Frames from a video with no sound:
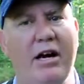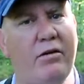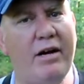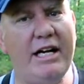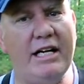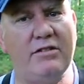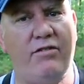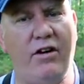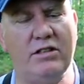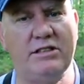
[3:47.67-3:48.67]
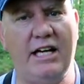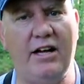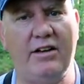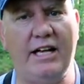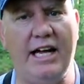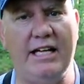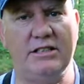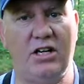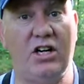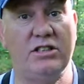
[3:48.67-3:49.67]
migrate as far south
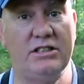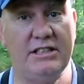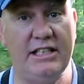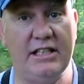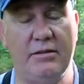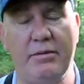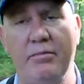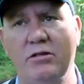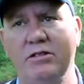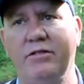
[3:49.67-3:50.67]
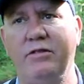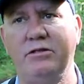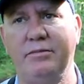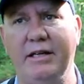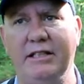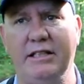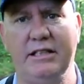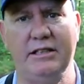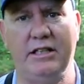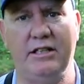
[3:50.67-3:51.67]
as Argentina, but most of them spend
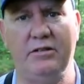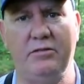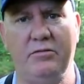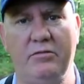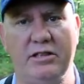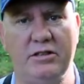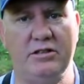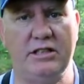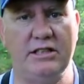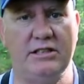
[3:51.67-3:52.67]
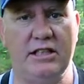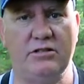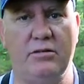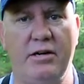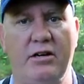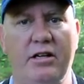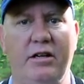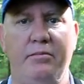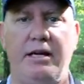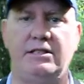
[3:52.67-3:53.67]
it, their winters in Central America
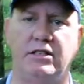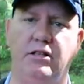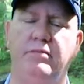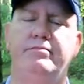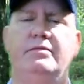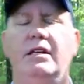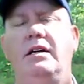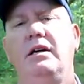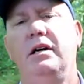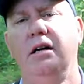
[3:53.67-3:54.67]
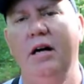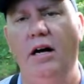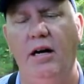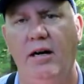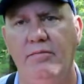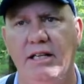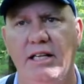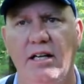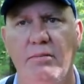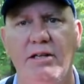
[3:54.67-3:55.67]
and Mexico. Um, the
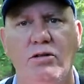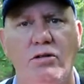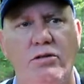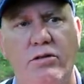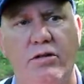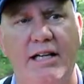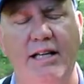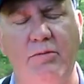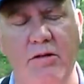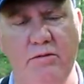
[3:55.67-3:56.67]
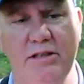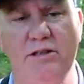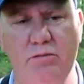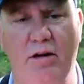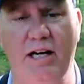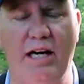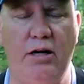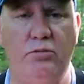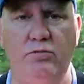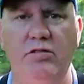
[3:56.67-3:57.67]
yellow billed cuckoo, I think one of the reasons why I
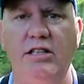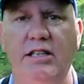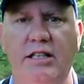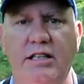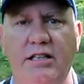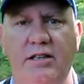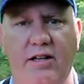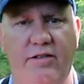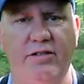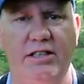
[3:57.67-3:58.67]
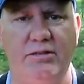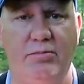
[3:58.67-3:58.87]
really love this